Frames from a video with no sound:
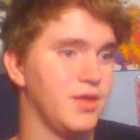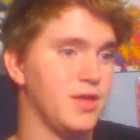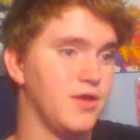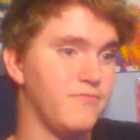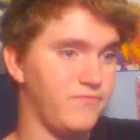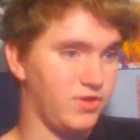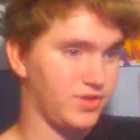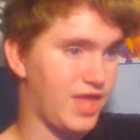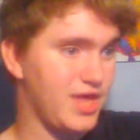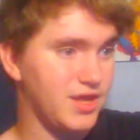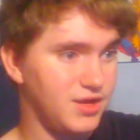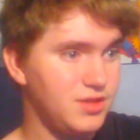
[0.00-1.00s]

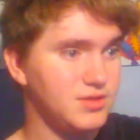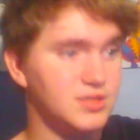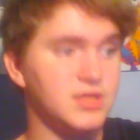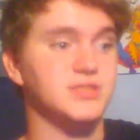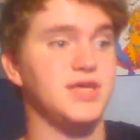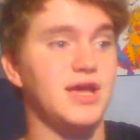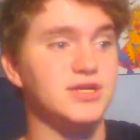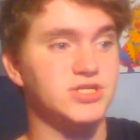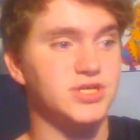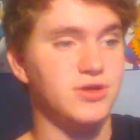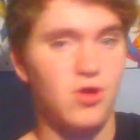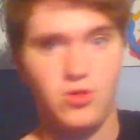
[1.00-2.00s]
Volcana attacks
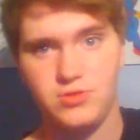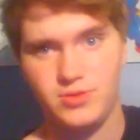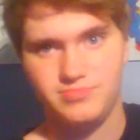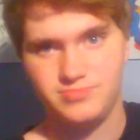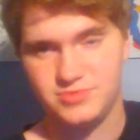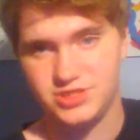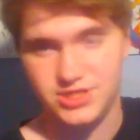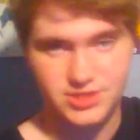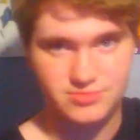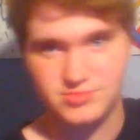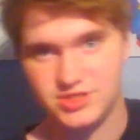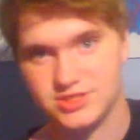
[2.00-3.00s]
She-Hulk. She
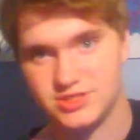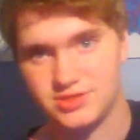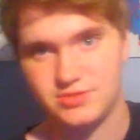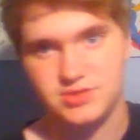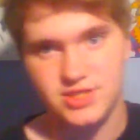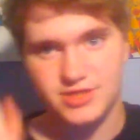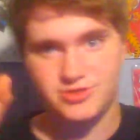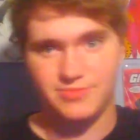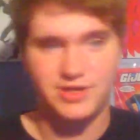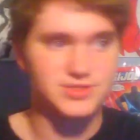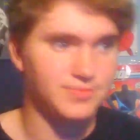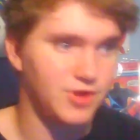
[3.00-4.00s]
just takes her by
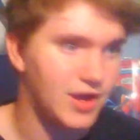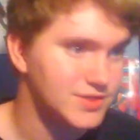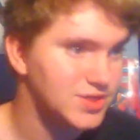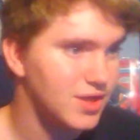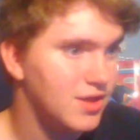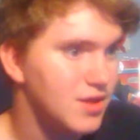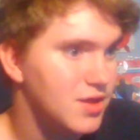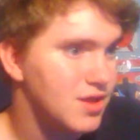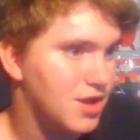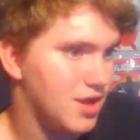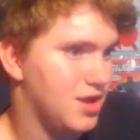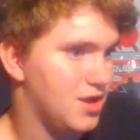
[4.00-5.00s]
surprise.
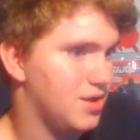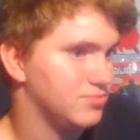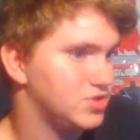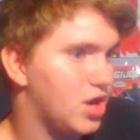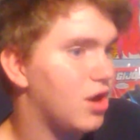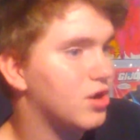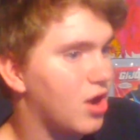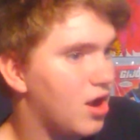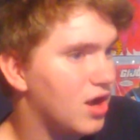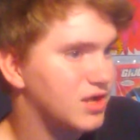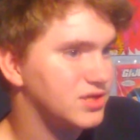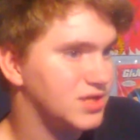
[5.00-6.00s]
Doc Ock
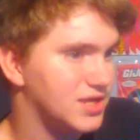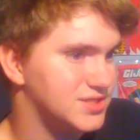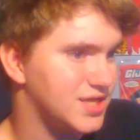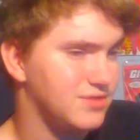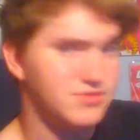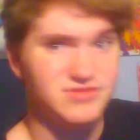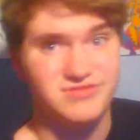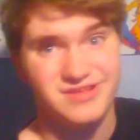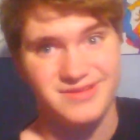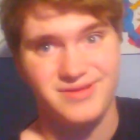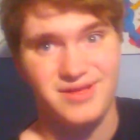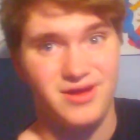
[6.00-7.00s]

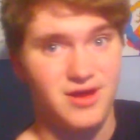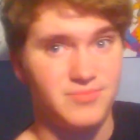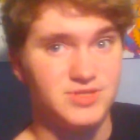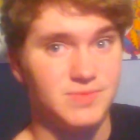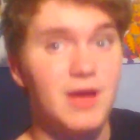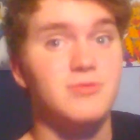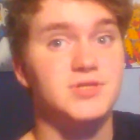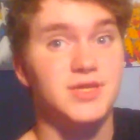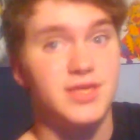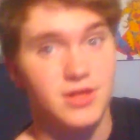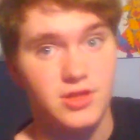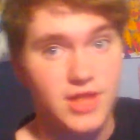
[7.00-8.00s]
is about to
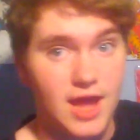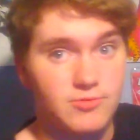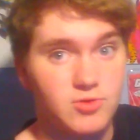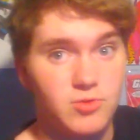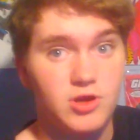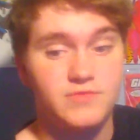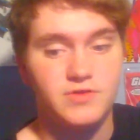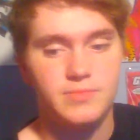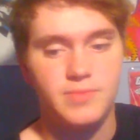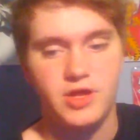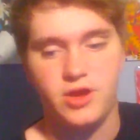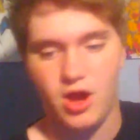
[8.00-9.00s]
kill Captain Marvel, but
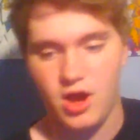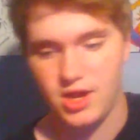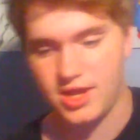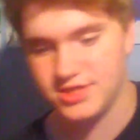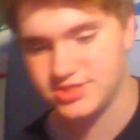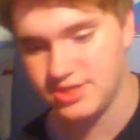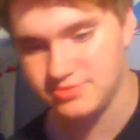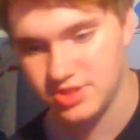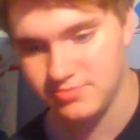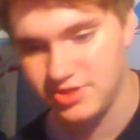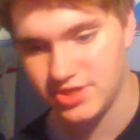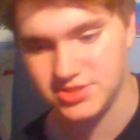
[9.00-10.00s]
Hawkeye steps in
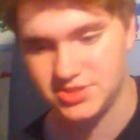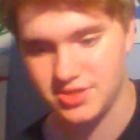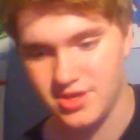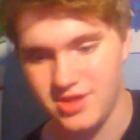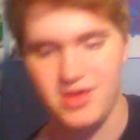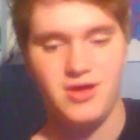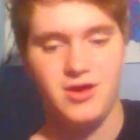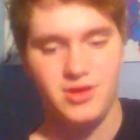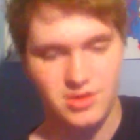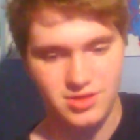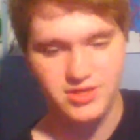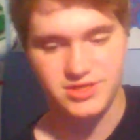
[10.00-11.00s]
because
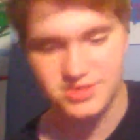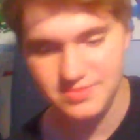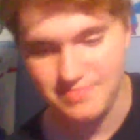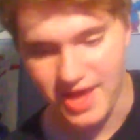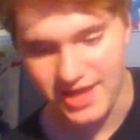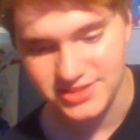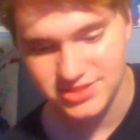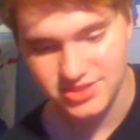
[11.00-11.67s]
he's the best.